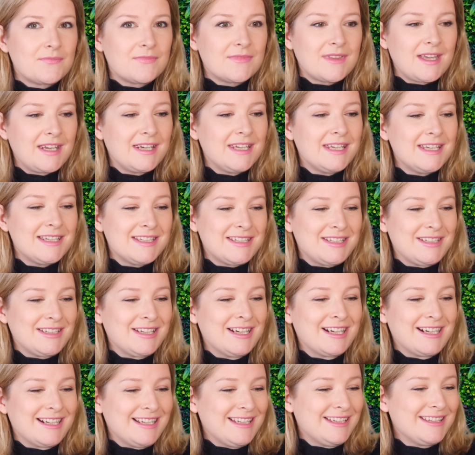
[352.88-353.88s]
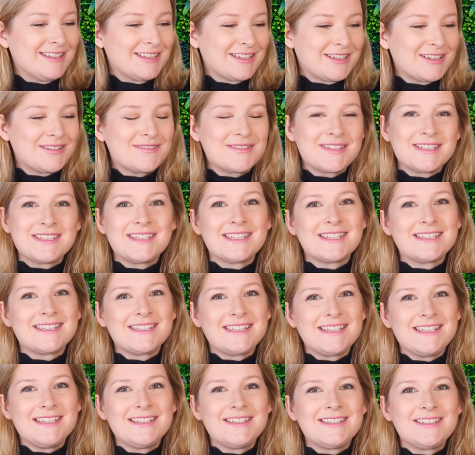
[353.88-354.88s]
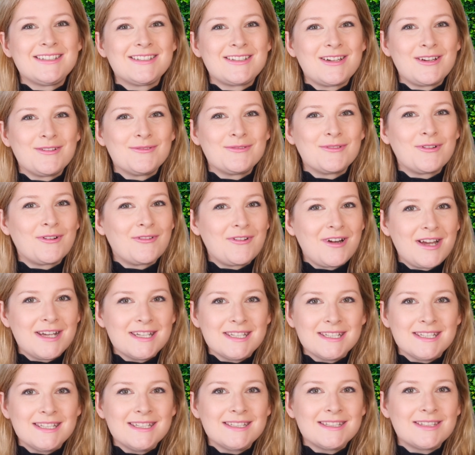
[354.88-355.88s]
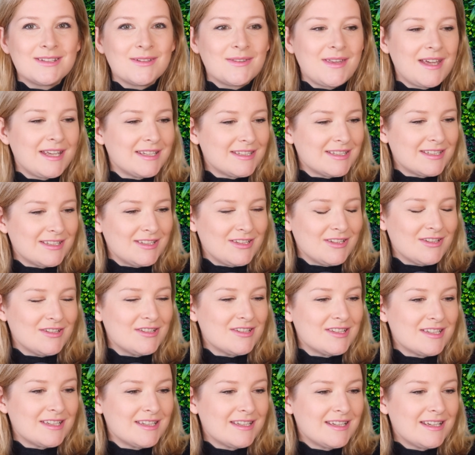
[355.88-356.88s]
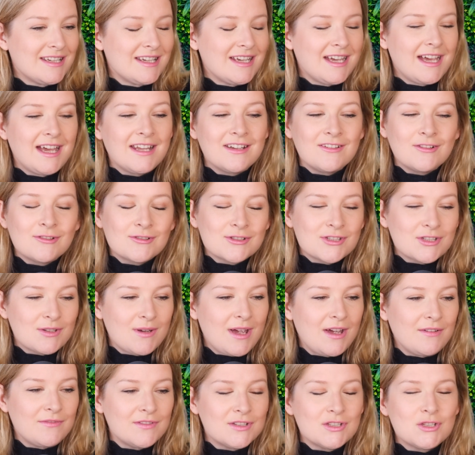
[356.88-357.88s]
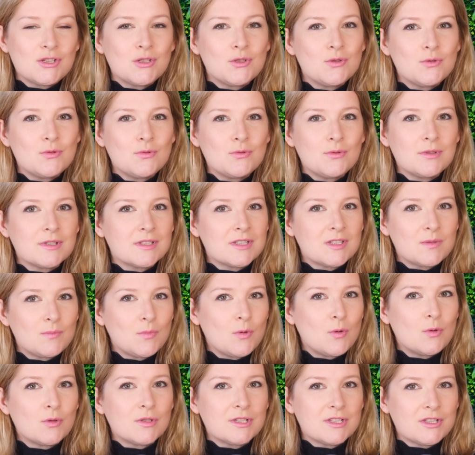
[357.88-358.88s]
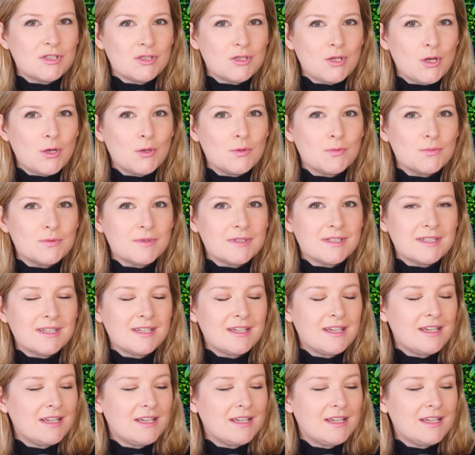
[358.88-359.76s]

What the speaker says: than it is to clean the Koda 16 stone already, so that's good. And also having two smaller stones